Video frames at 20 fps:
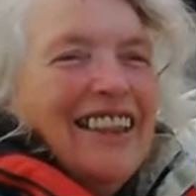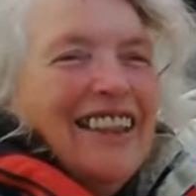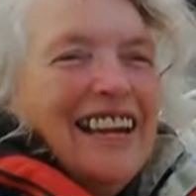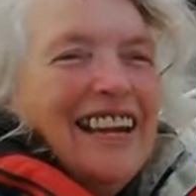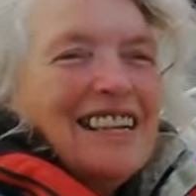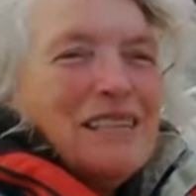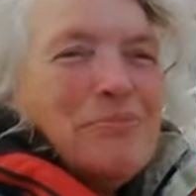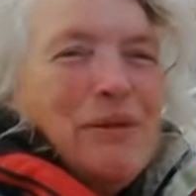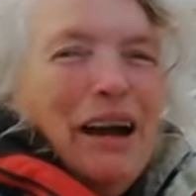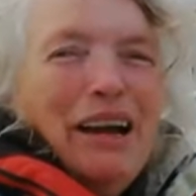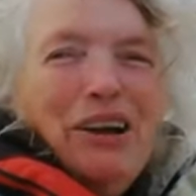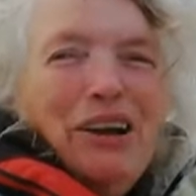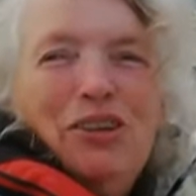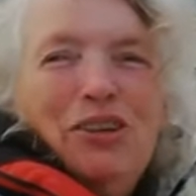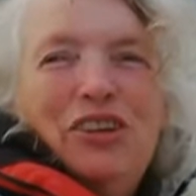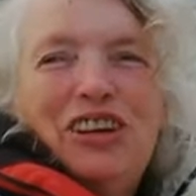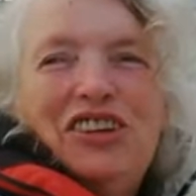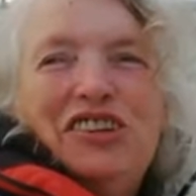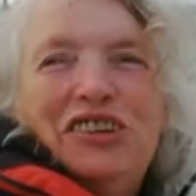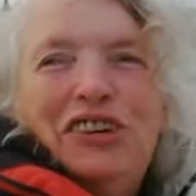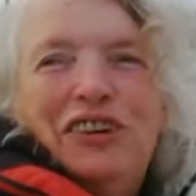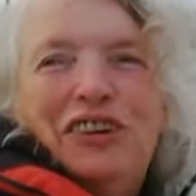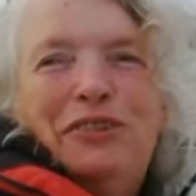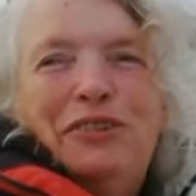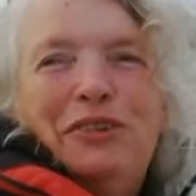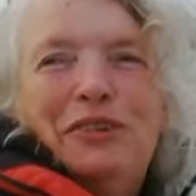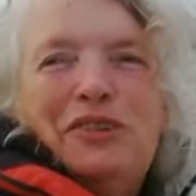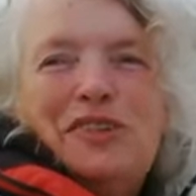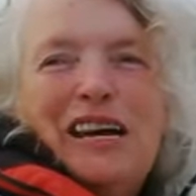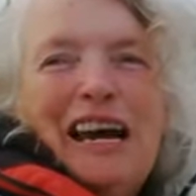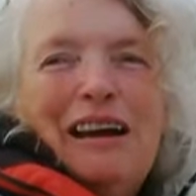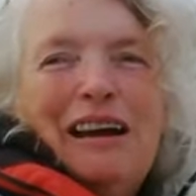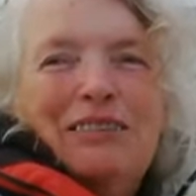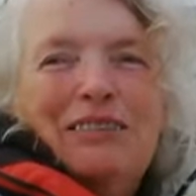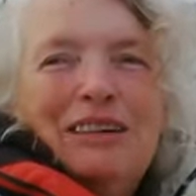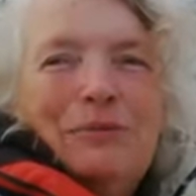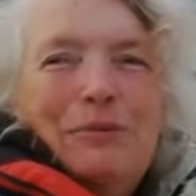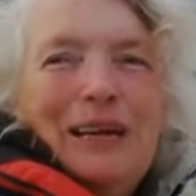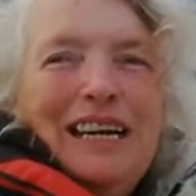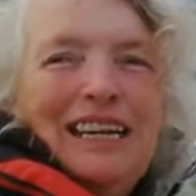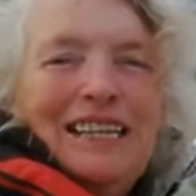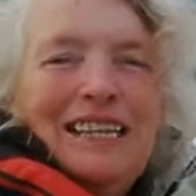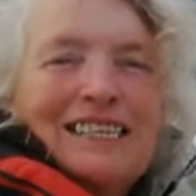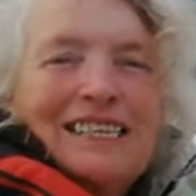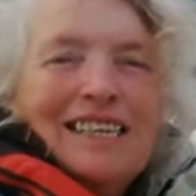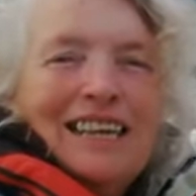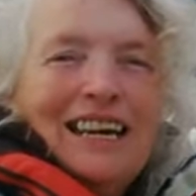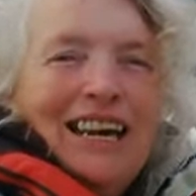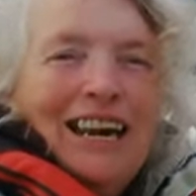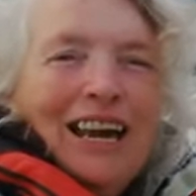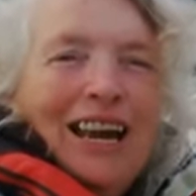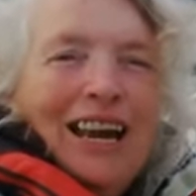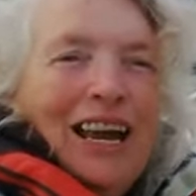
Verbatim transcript: that's my other joyful sound. It means that